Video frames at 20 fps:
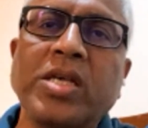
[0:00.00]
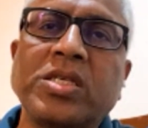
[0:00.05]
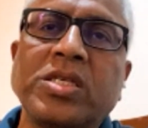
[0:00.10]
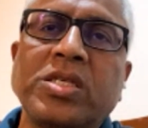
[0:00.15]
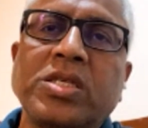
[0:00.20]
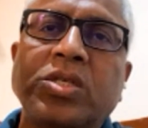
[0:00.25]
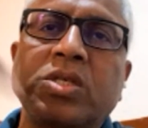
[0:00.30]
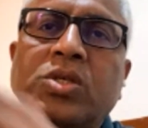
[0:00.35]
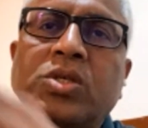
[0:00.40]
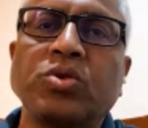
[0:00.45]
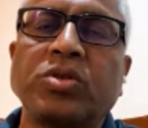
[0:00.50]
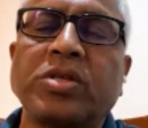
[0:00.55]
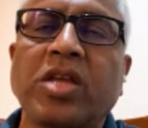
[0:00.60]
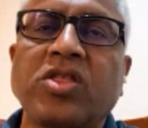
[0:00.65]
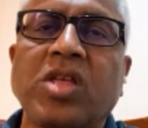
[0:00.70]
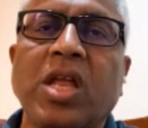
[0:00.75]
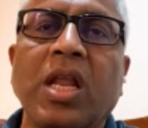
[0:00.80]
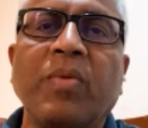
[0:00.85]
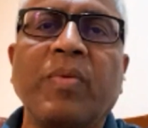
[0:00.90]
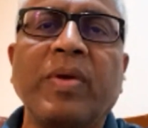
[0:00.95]
voice to
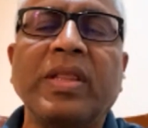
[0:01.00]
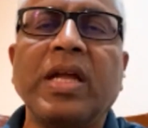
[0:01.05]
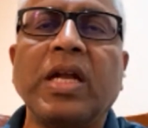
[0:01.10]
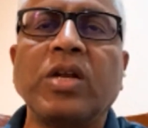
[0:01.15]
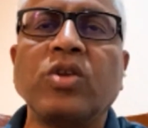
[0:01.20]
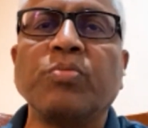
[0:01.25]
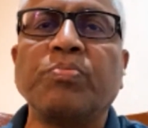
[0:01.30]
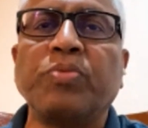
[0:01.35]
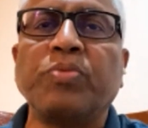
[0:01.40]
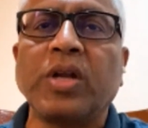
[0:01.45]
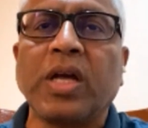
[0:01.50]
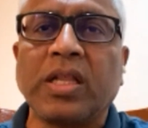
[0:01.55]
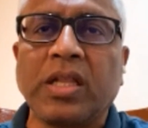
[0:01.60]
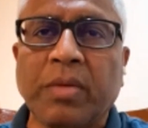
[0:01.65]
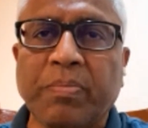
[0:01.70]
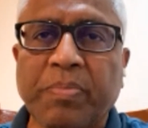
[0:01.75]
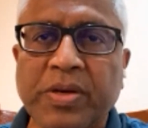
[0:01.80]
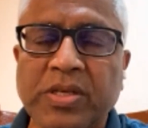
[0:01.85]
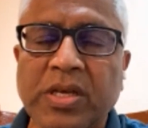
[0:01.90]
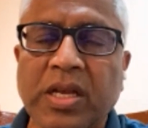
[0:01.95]
such a level that you put
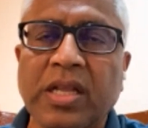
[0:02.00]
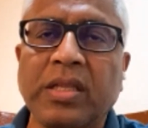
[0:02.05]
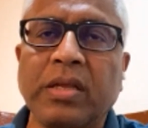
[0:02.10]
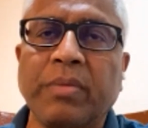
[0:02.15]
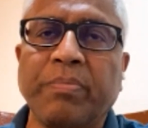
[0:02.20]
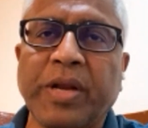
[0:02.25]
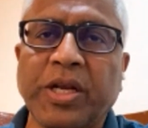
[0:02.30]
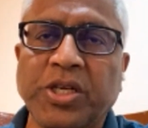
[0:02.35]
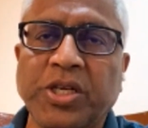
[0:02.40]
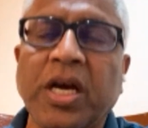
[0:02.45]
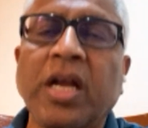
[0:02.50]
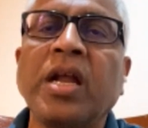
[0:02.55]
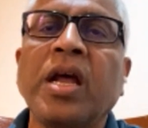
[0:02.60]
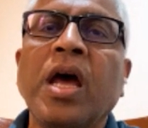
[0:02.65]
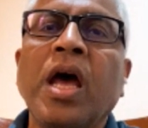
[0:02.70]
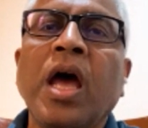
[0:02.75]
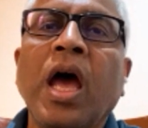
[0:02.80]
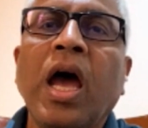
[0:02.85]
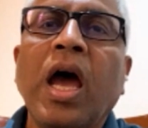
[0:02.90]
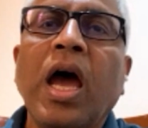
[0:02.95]
other person in the pressure,
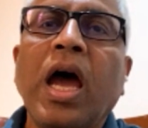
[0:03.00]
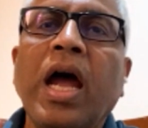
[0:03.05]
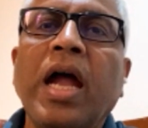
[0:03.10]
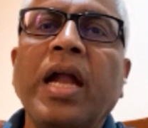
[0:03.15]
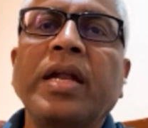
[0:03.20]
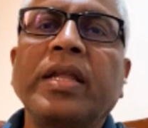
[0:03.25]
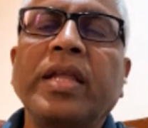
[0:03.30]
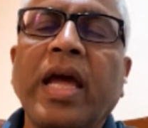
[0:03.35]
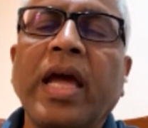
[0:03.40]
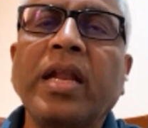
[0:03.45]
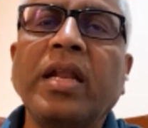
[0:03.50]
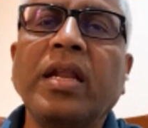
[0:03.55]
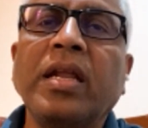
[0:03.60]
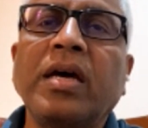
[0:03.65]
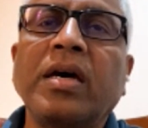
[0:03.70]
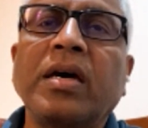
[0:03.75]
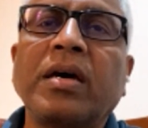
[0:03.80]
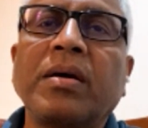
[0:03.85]
and then